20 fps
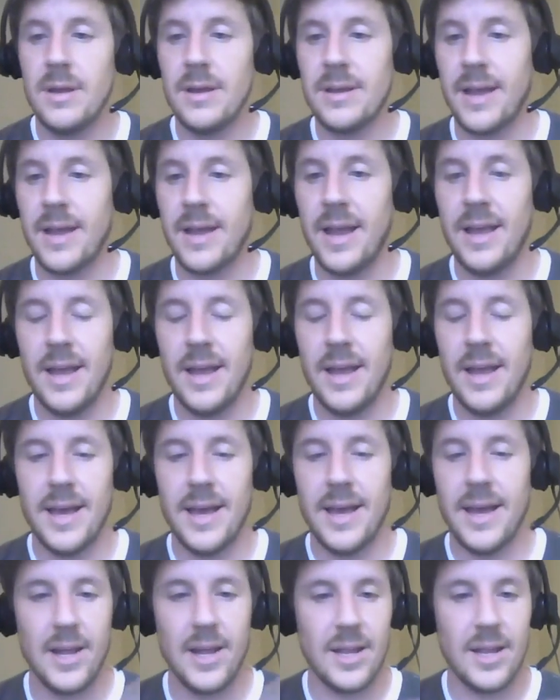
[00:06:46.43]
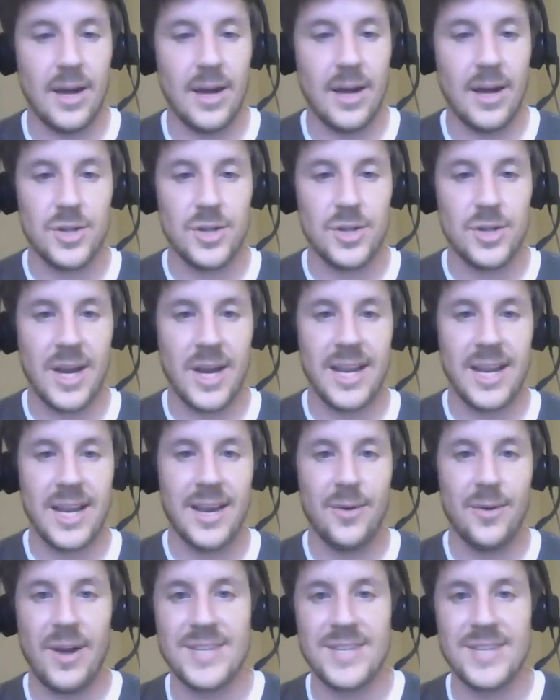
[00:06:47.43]
Okay, and I'll, I'll try and get
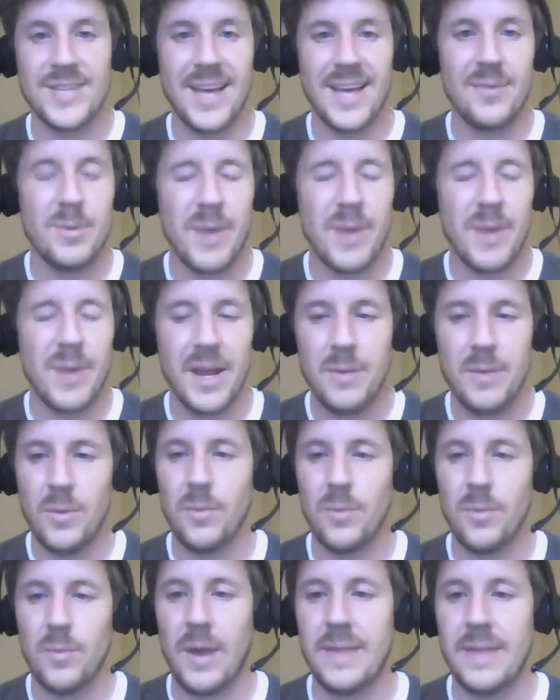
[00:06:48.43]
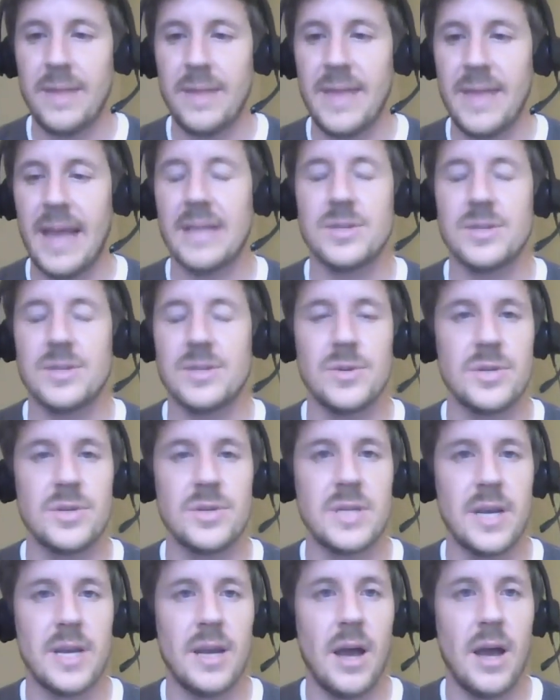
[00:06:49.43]
around to everybody, and we'll write the answers
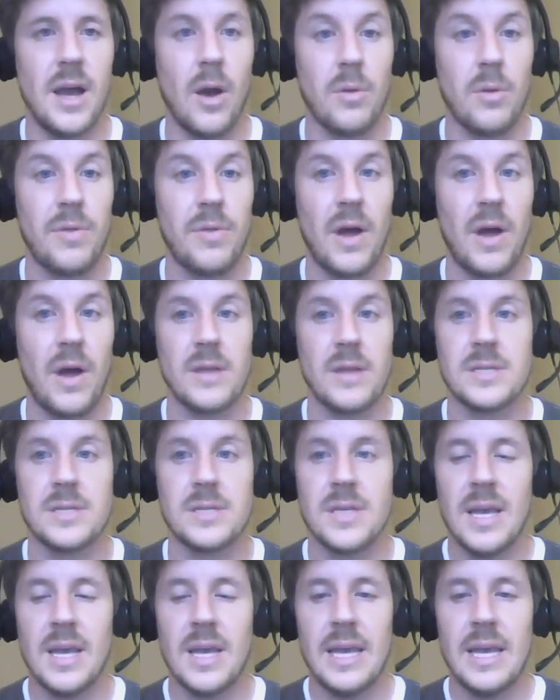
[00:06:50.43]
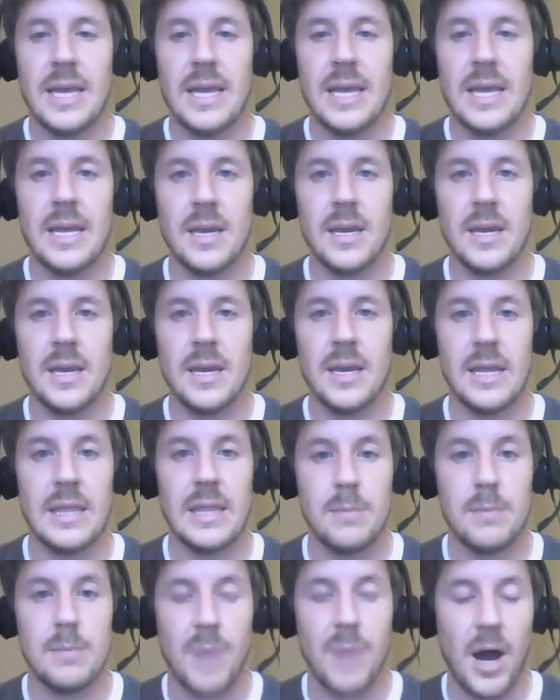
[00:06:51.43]
and our thoughts in in
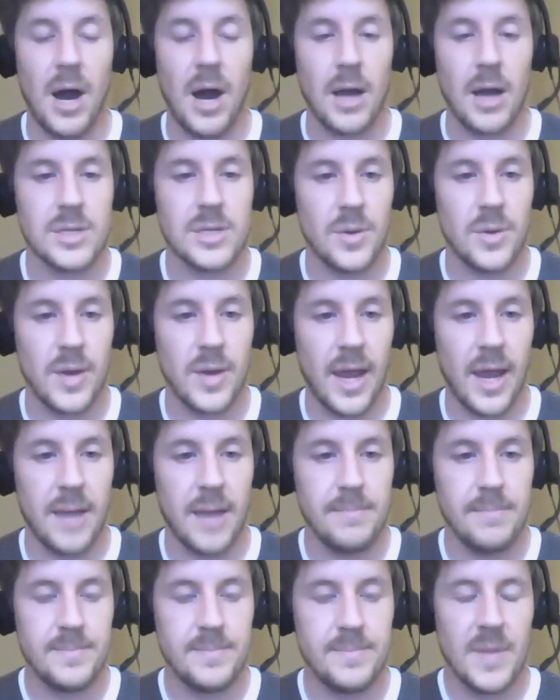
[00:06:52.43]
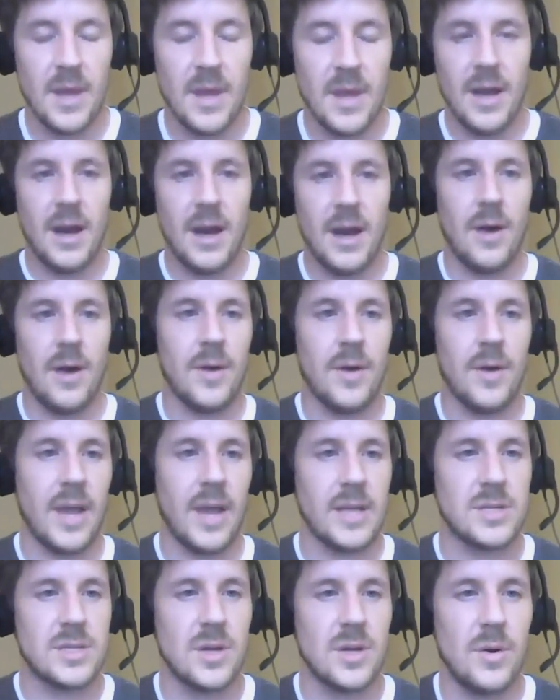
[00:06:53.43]
the box. Okay.
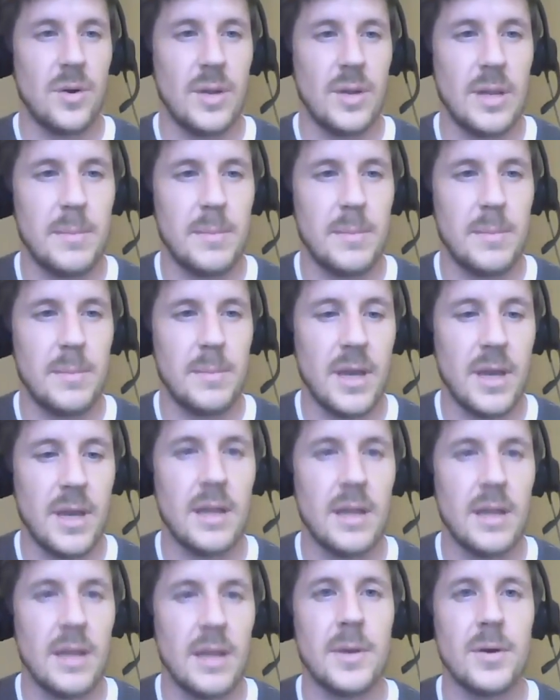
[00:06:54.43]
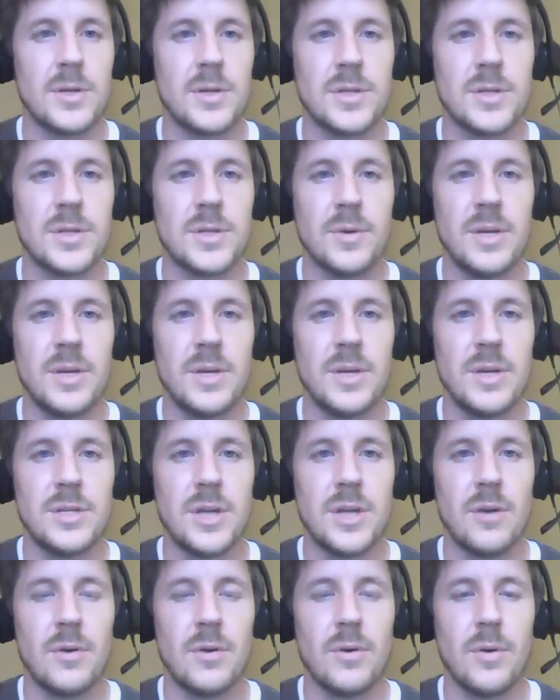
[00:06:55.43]
Okay, so let me uh, let me go to screen
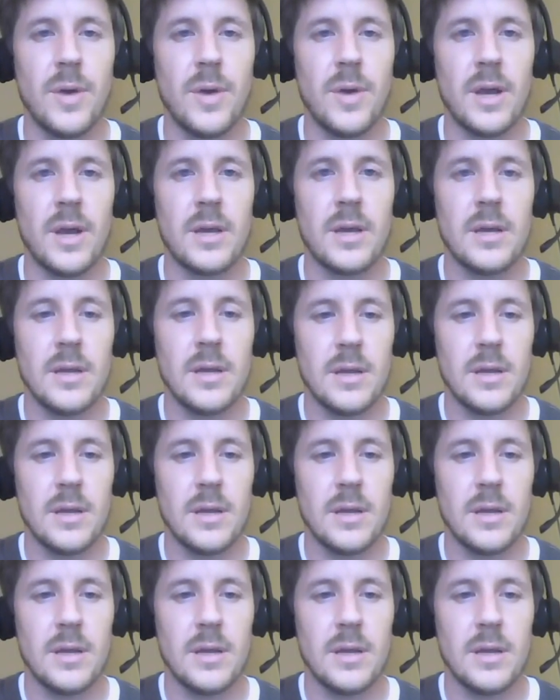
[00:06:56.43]
share real quick.